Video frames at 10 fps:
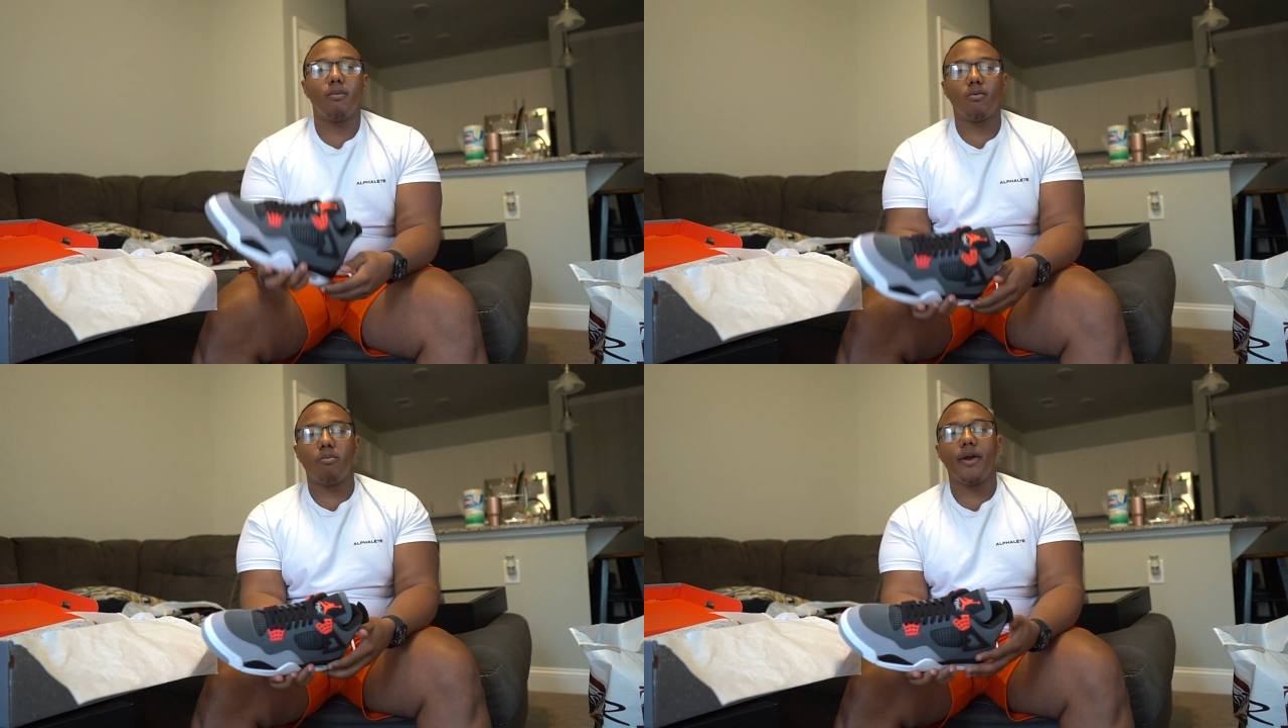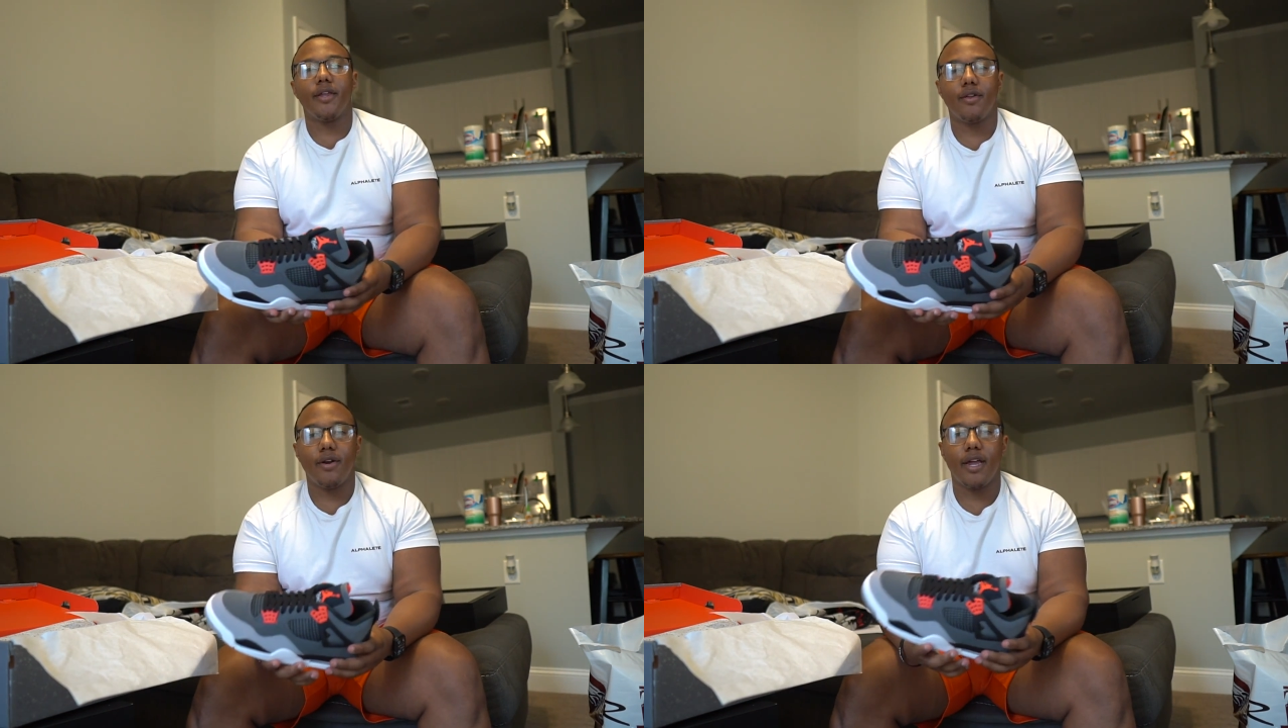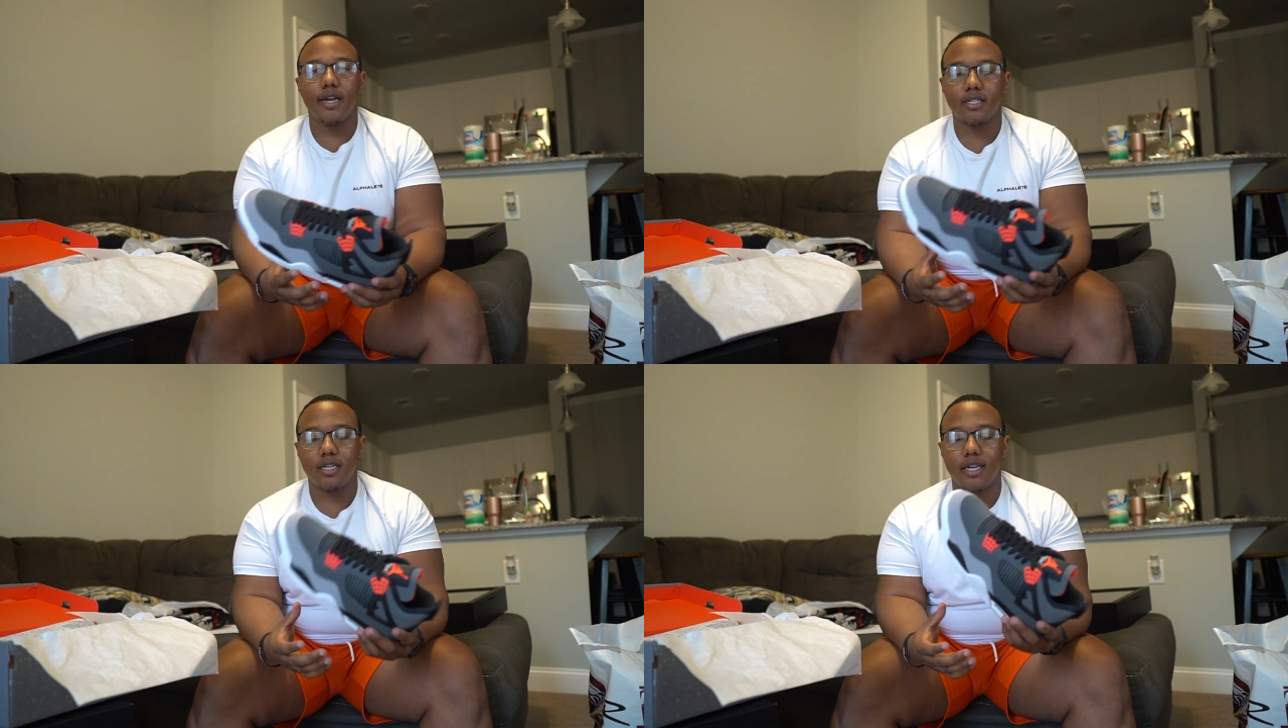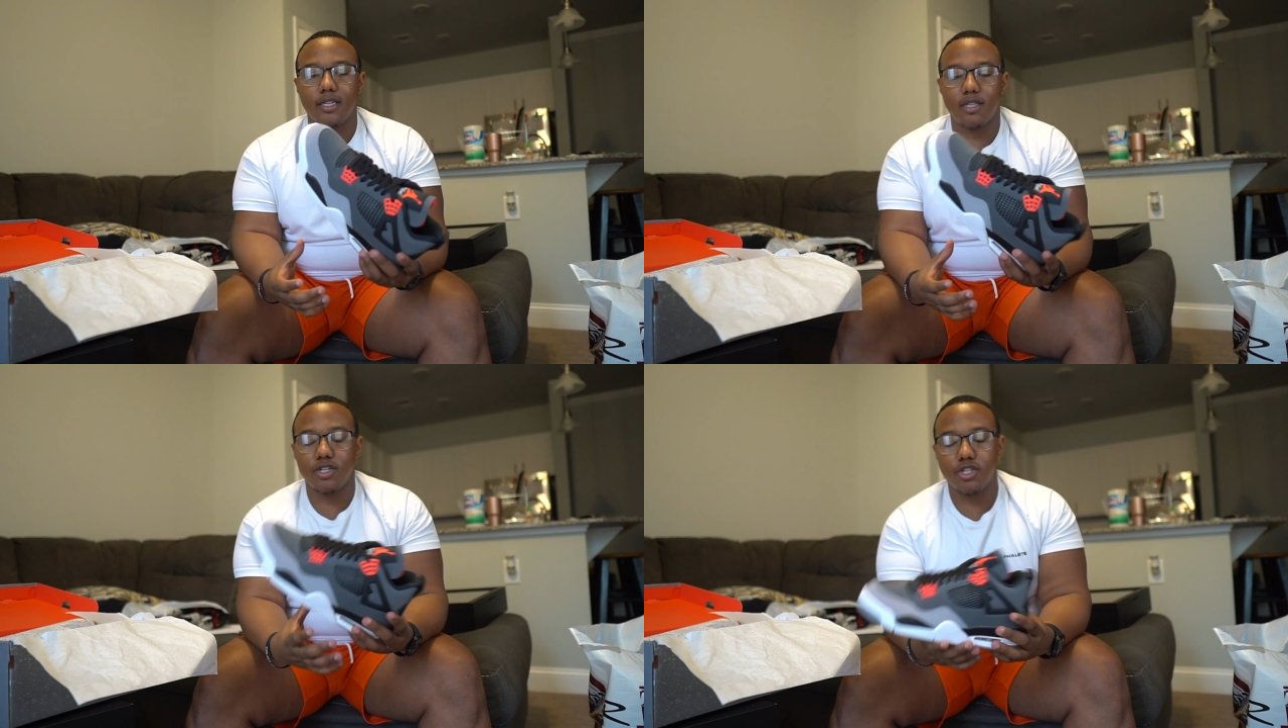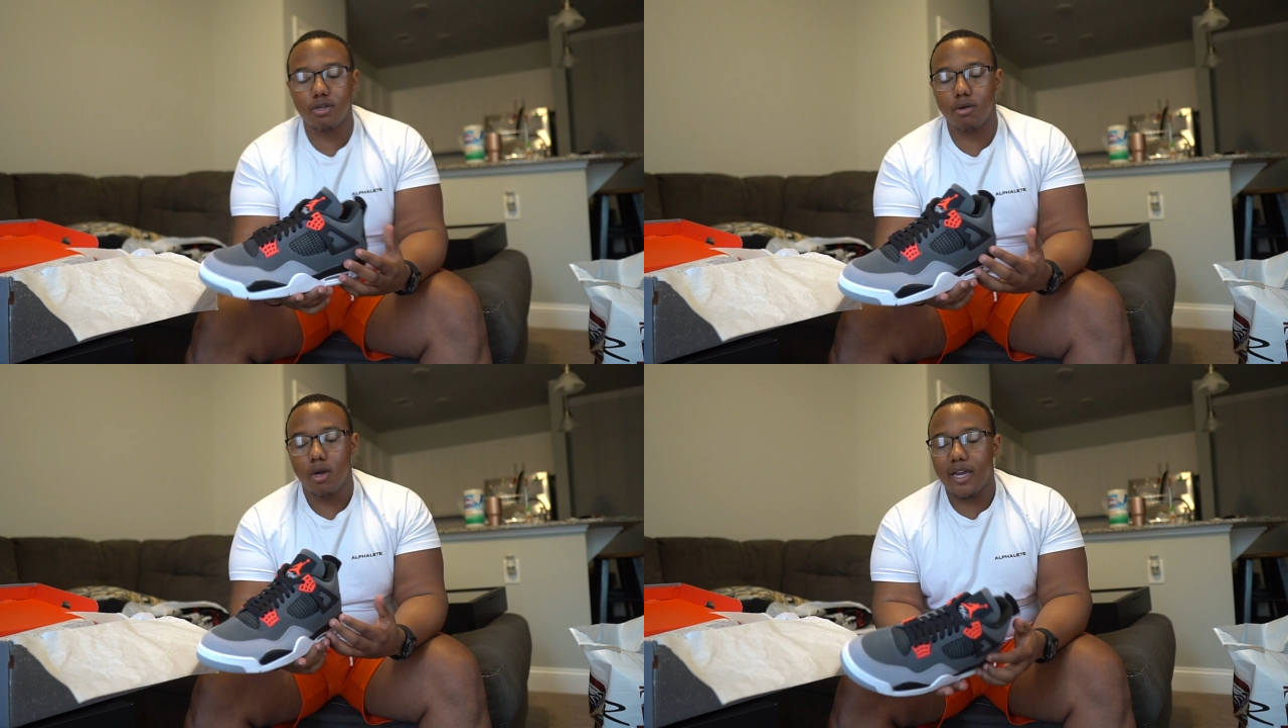will be breaking their necks to get this
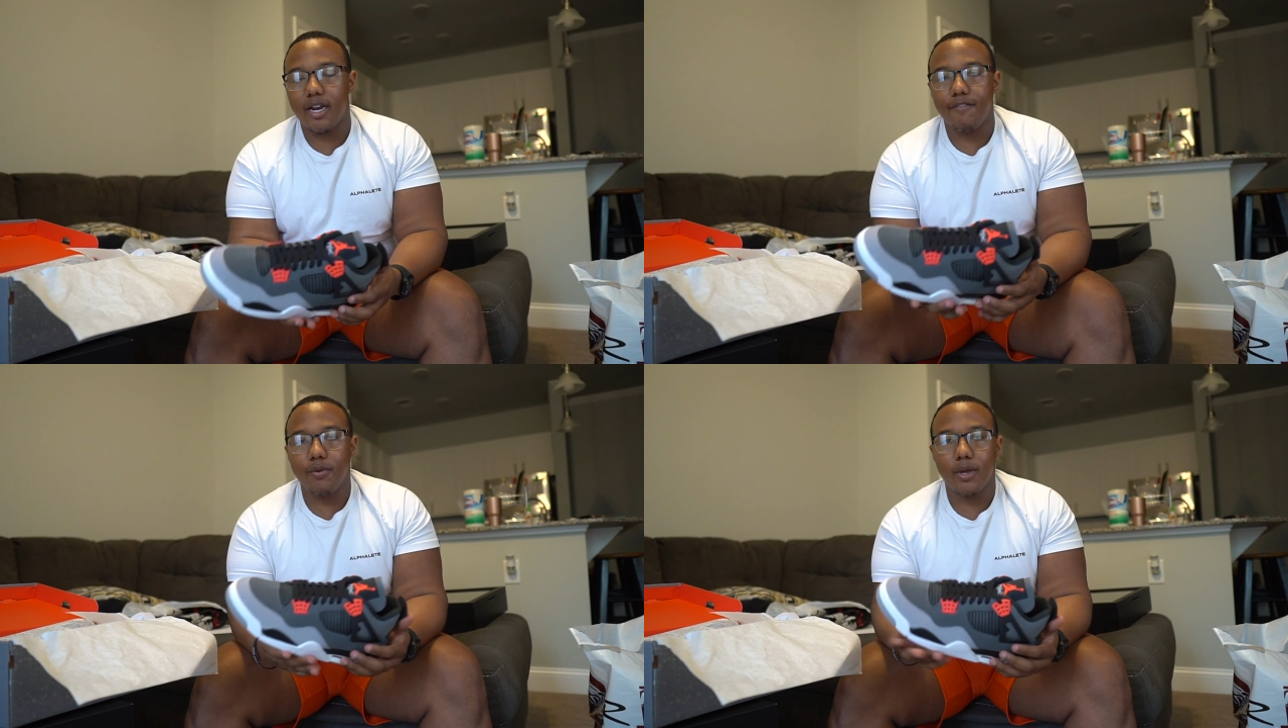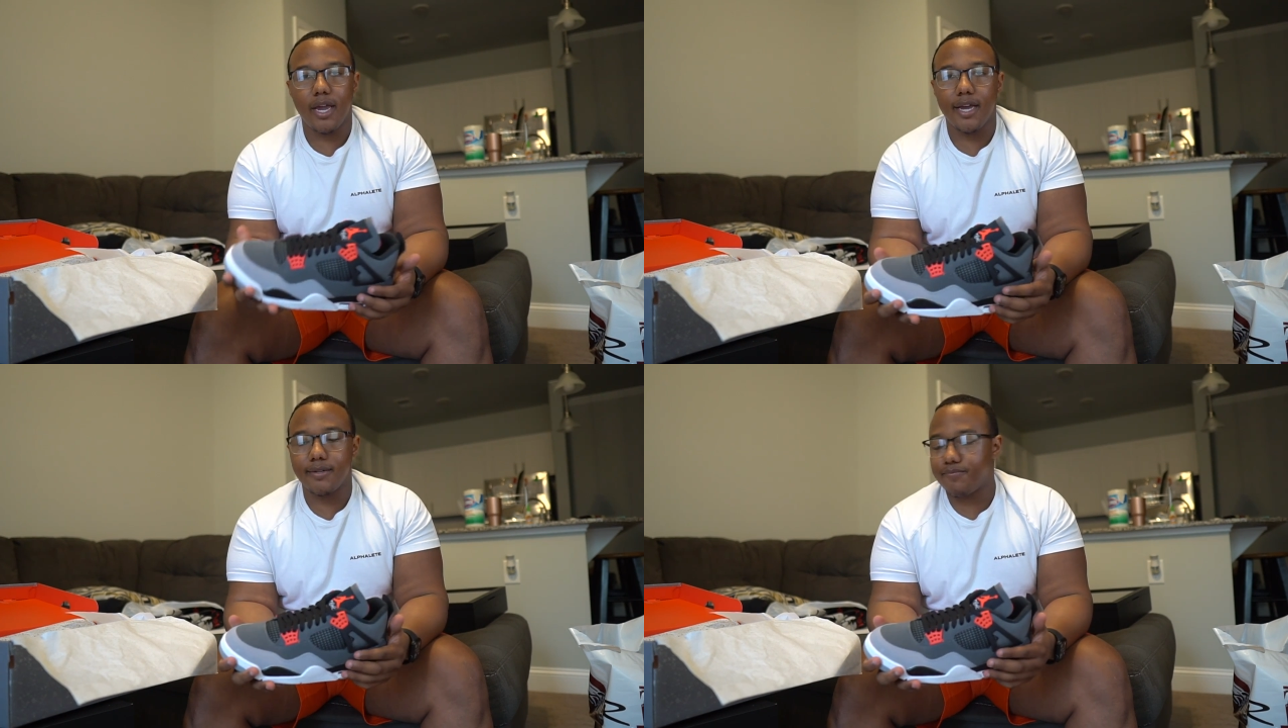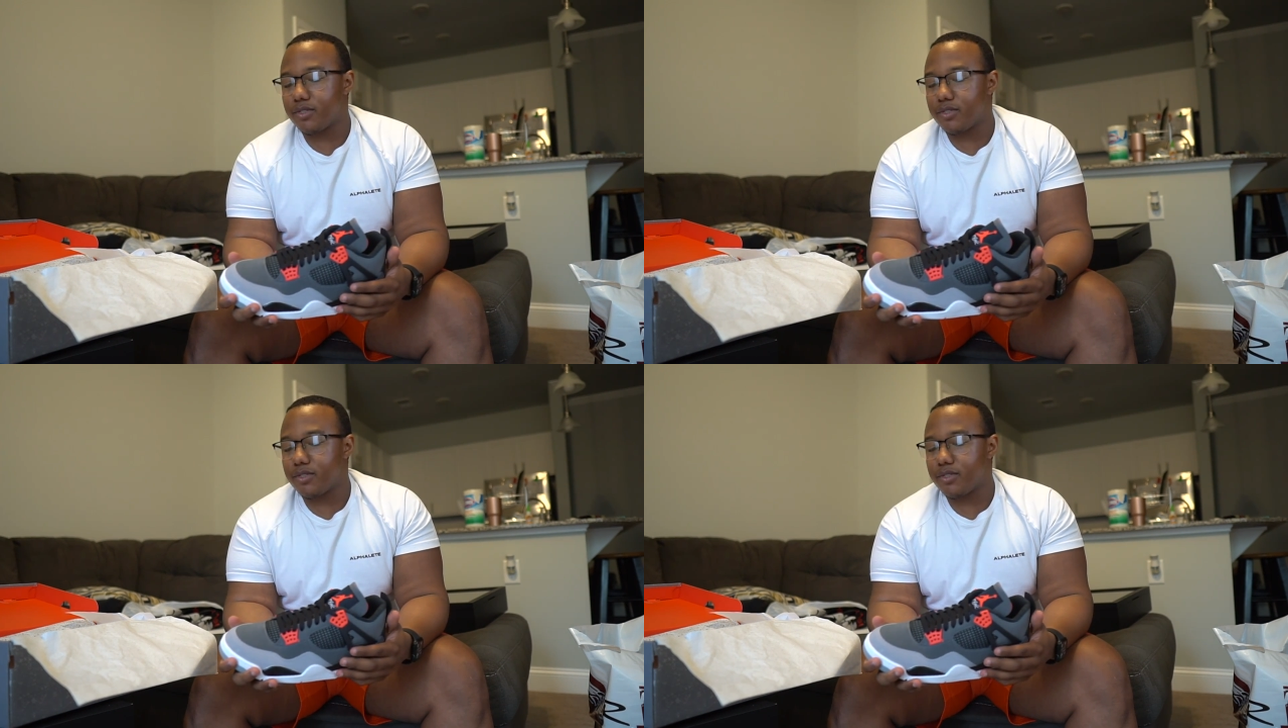shoe. Again, if you can,